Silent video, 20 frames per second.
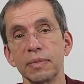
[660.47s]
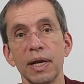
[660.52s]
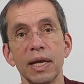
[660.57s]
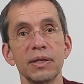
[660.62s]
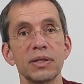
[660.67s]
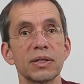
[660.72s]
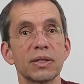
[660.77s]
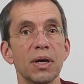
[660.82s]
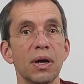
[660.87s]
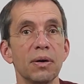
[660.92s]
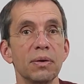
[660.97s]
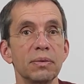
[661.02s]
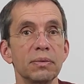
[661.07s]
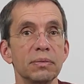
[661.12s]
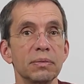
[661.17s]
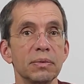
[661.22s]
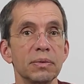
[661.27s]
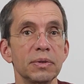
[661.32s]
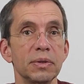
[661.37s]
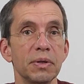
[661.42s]
Let's
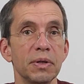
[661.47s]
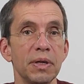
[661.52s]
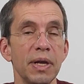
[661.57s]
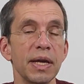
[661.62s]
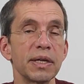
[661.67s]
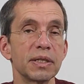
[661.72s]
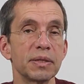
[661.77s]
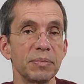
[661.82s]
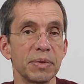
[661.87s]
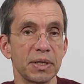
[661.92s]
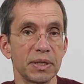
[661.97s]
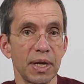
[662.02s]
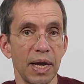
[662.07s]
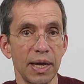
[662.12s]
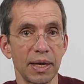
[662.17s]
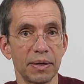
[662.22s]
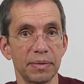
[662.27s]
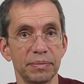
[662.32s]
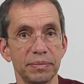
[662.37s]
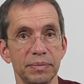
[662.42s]
go to the next
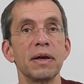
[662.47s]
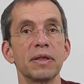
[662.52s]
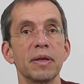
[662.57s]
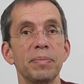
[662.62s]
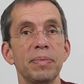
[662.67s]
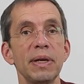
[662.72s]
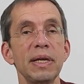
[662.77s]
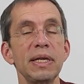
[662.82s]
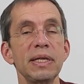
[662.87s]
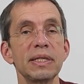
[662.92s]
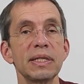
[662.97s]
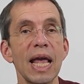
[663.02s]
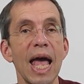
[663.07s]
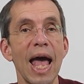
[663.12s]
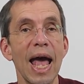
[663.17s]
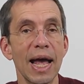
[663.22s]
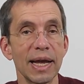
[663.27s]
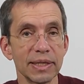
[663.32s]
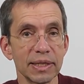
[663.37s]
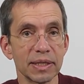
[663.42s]
mistake. The police
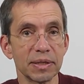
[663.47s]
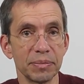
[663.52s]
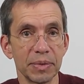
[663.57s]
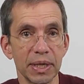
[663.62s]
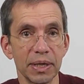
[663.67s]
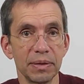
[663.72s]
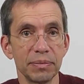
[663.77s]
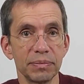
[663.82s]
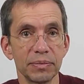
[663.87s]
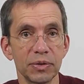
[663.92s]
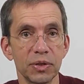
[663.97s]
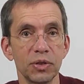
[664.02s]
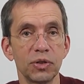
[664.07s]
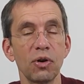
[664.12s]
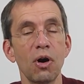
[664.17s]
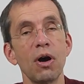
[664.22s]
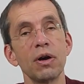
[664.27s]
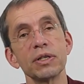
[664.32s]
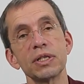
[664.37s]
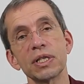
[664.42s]
asked me to
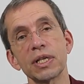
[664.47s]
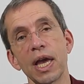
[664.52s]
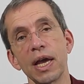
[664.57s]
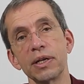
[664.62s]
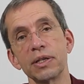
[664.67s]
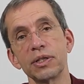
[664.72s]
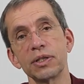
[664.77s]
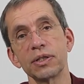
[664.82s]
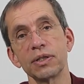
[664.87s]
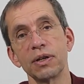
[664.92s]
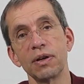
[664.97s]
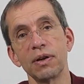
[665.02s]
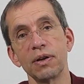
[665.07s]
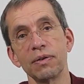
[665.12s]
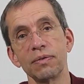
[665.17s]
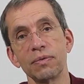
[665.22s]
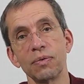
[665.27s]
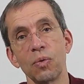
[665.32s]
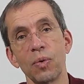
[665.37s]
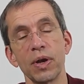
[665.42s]
draw a sketch
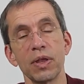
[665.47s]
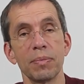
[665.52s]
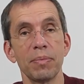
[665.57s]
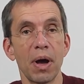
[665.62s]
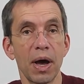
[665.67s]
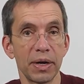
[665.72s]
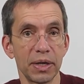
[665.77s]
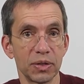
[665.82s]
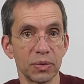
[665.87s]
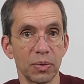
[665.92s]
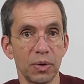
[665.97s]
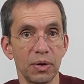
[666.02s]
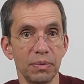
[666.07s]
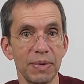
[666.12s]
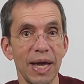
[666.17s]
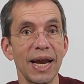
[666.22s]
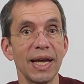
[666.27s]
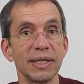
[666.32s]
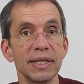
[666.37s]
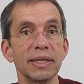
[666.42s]
of where the bodies were,
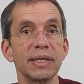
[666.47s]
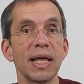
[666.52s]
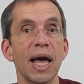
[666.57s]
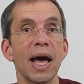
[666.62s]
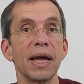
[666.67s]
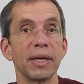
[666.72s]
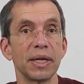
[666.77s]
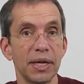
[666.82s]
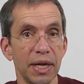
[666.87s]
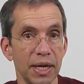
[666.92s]
and I did that.